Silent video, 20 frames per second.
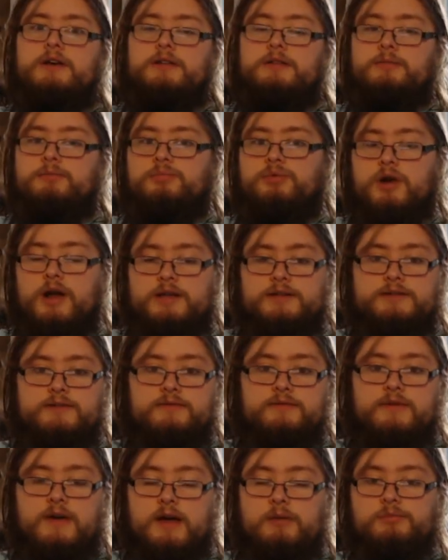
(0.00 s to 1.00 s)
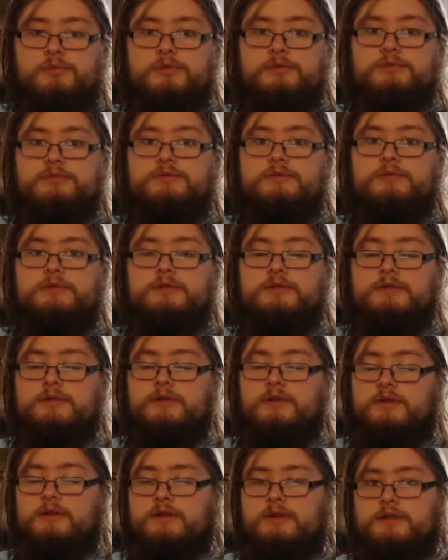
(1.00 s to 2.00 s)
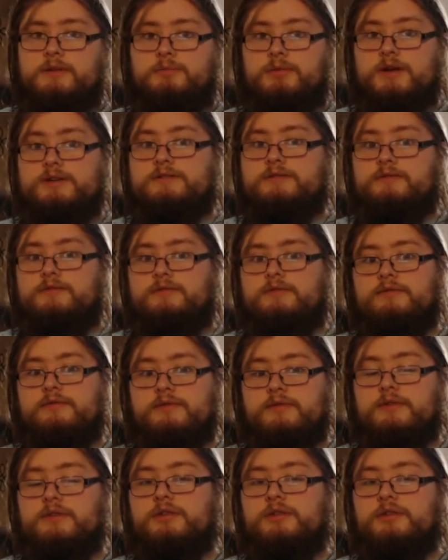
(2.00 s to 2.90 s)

the price of emerald, or like the price of